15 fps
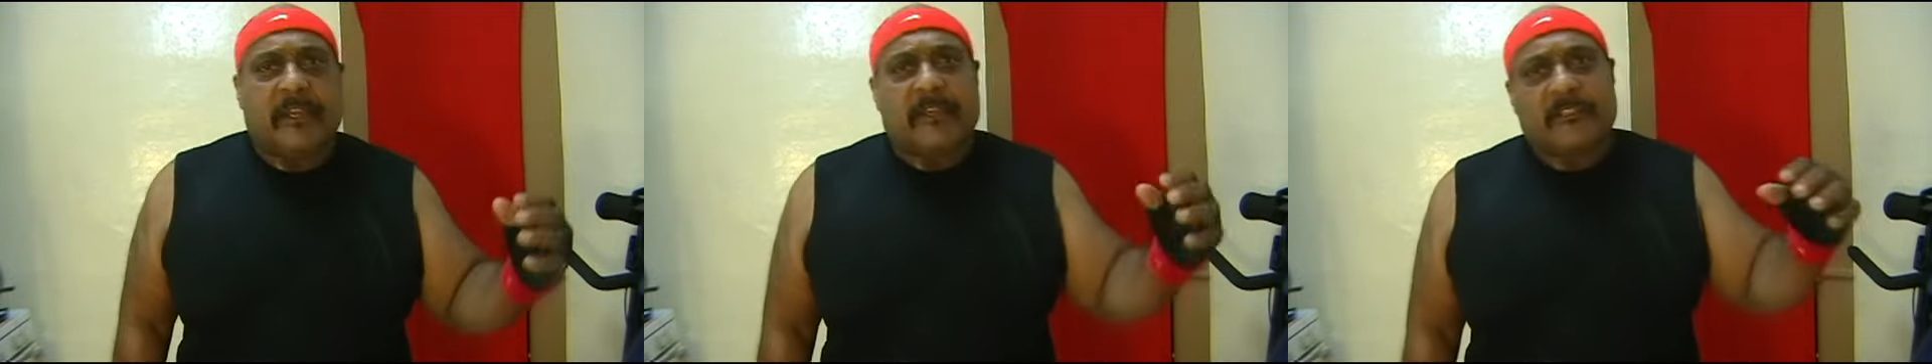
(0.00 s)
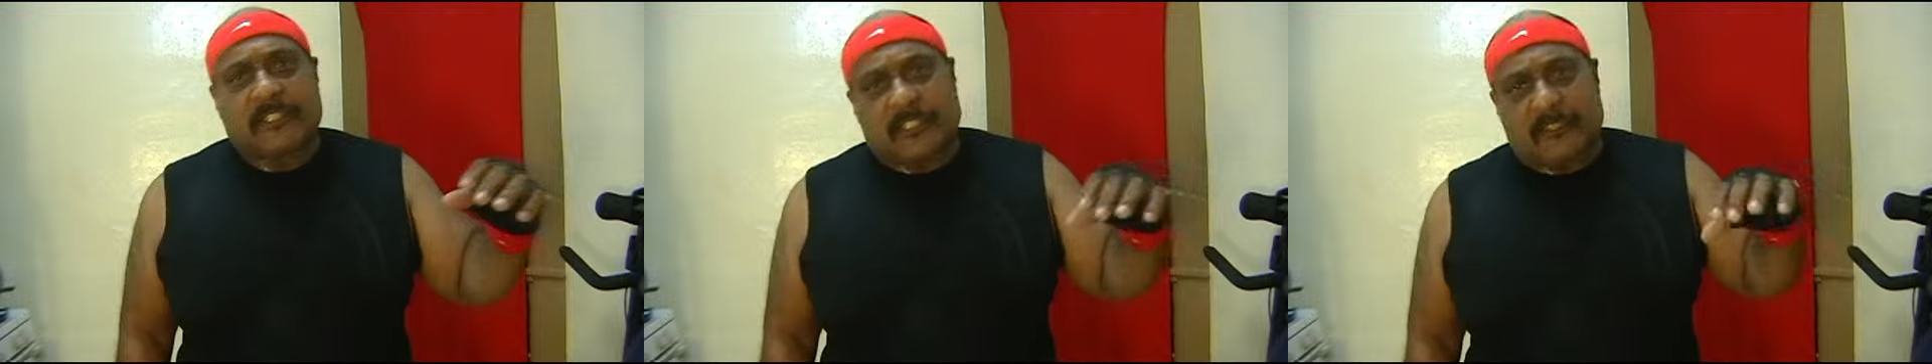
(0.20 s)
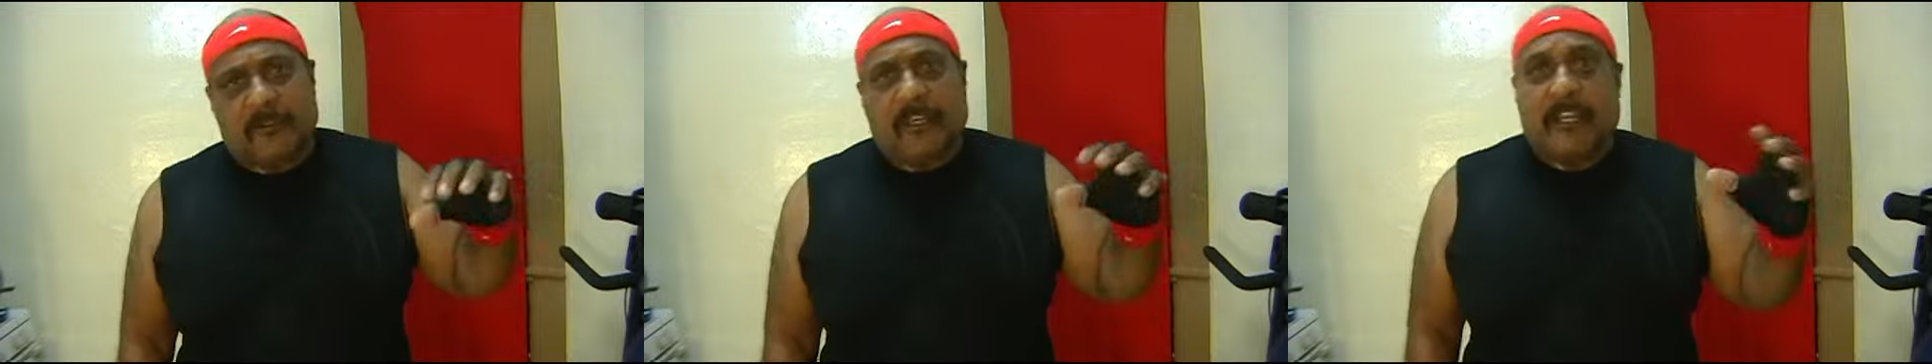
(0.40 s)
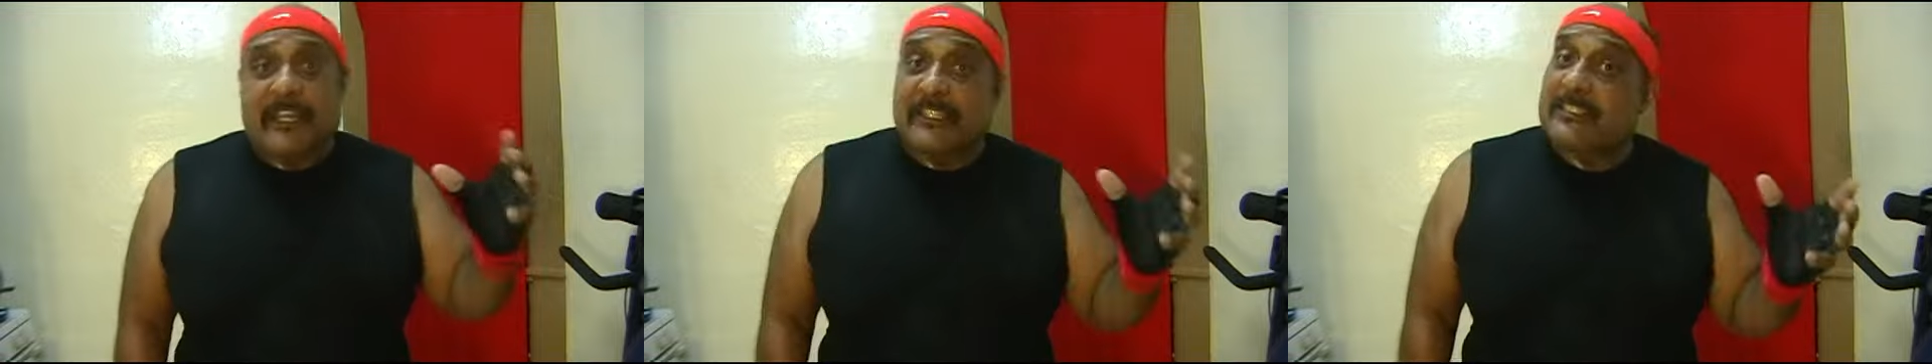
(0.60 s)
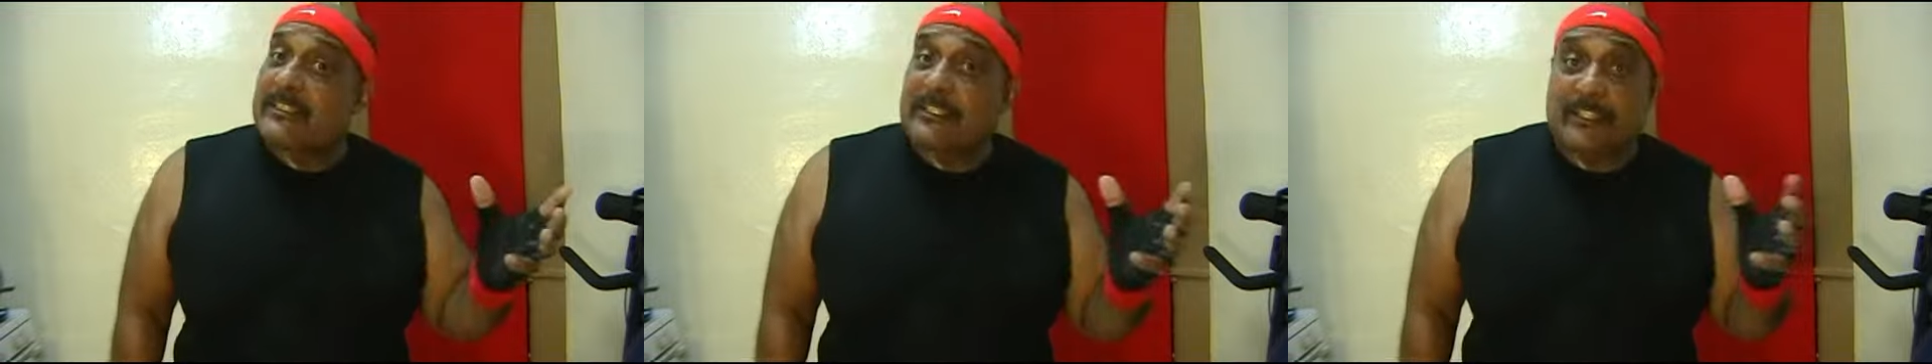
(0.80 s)
See,
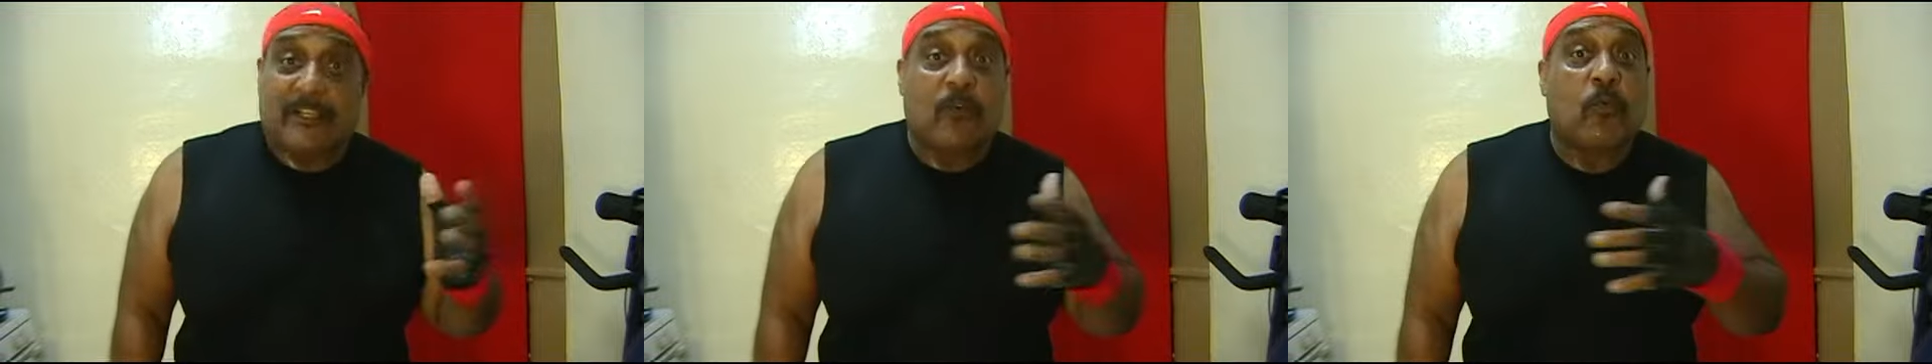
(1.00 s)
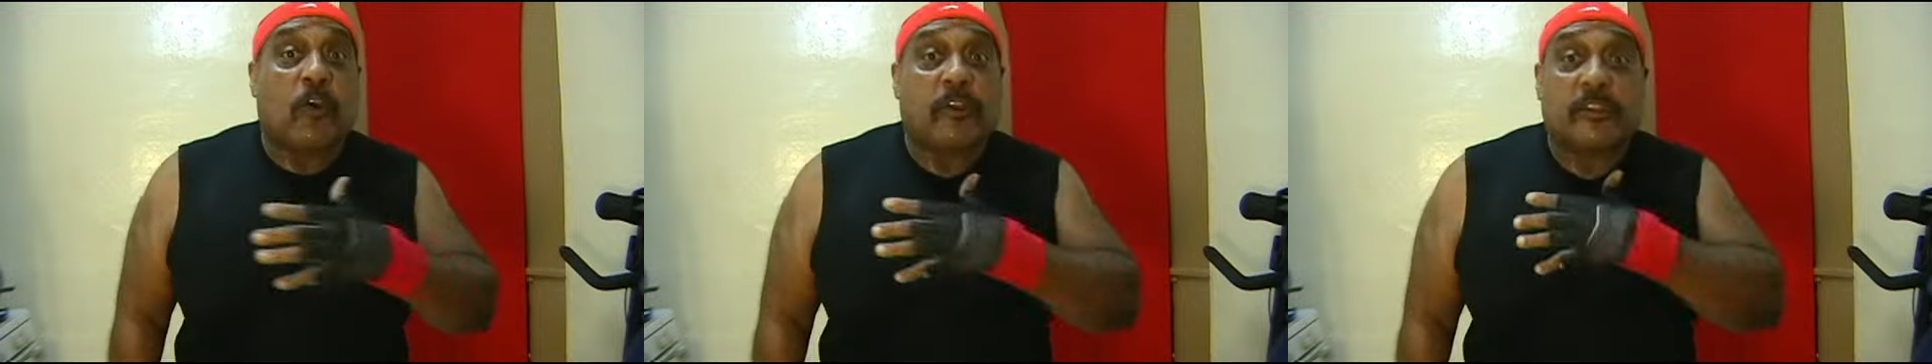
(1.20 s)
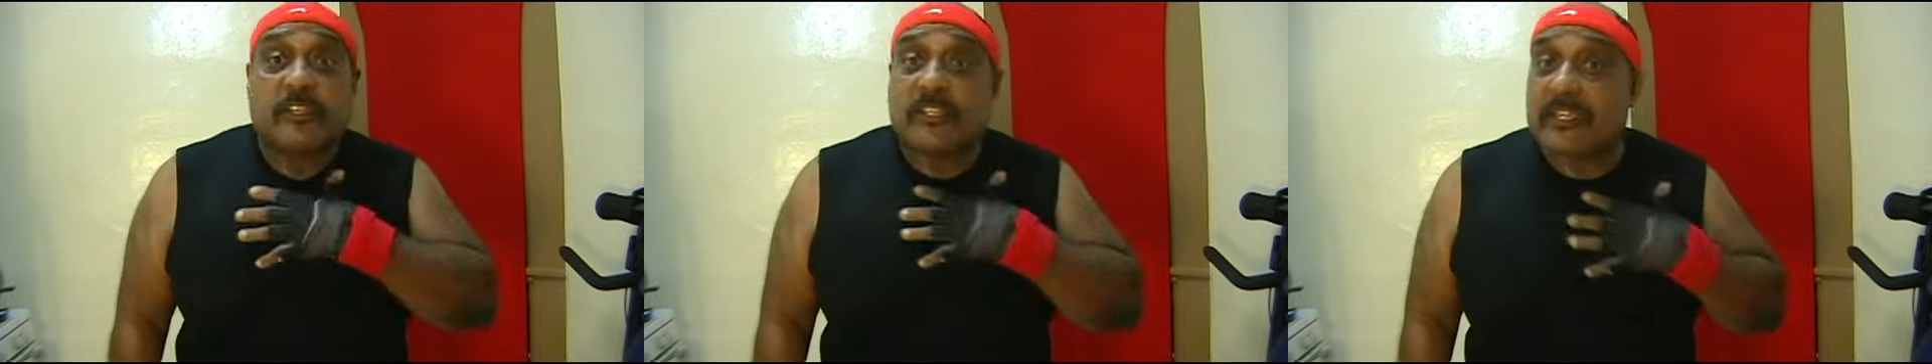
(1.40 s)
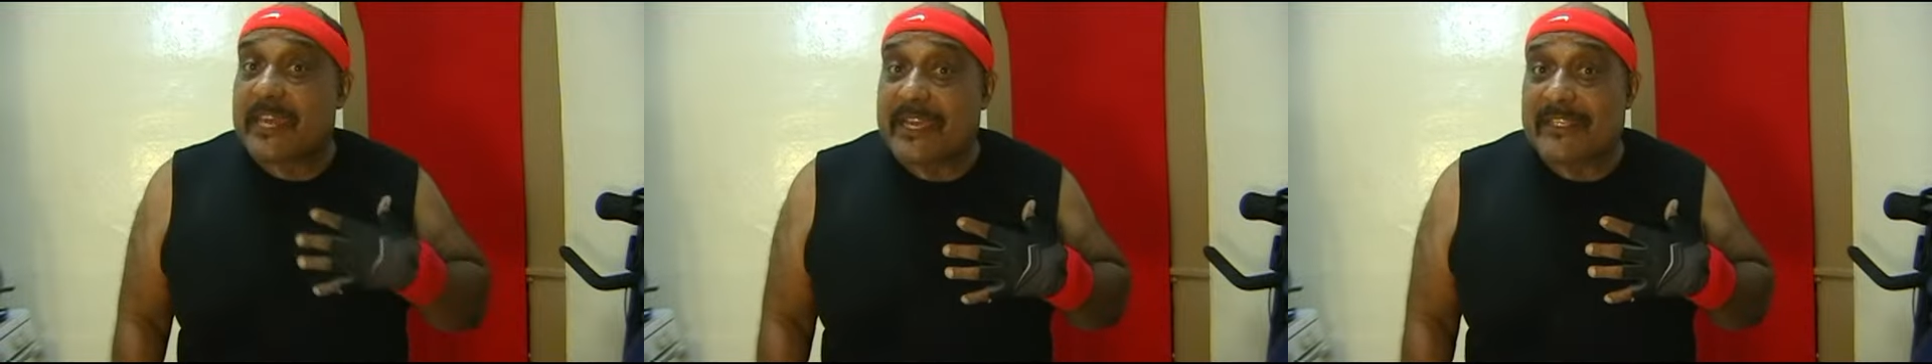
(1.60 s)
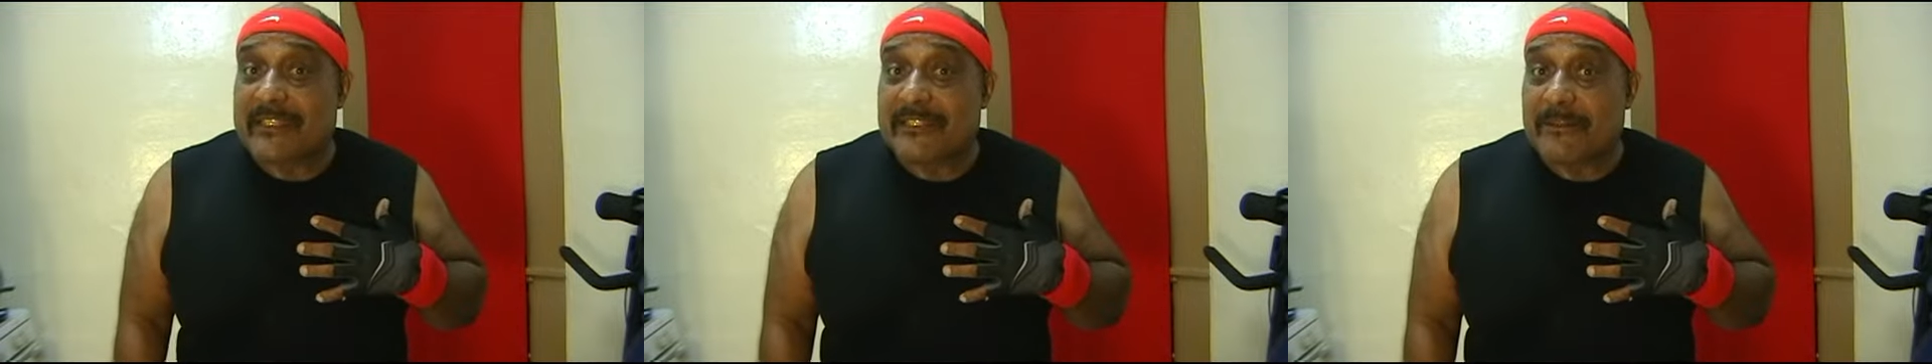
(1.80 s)
it's still working the
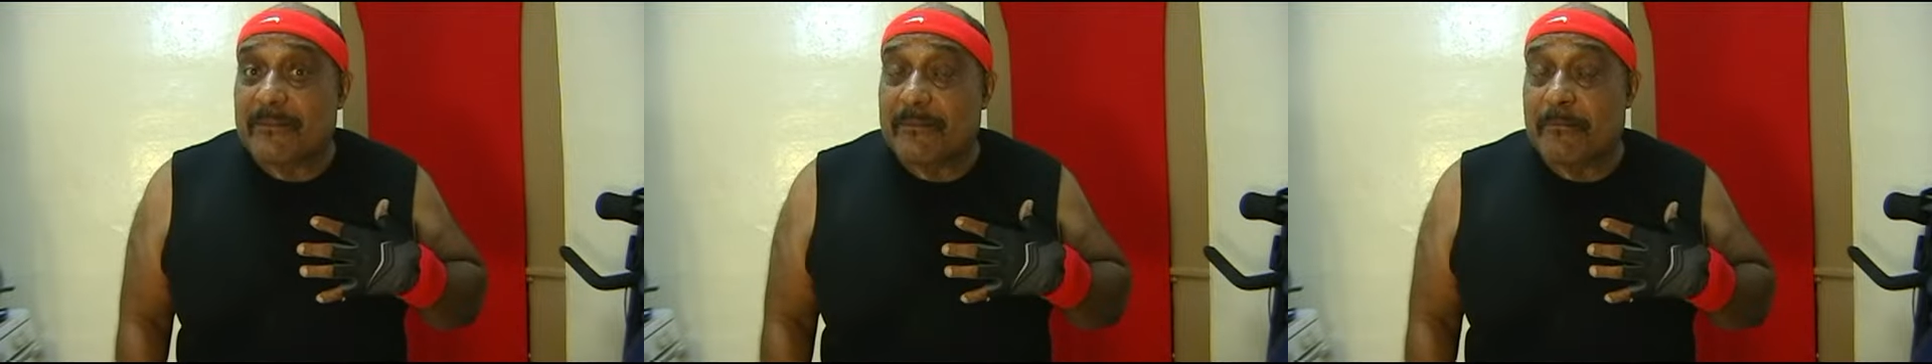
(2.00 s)
chest,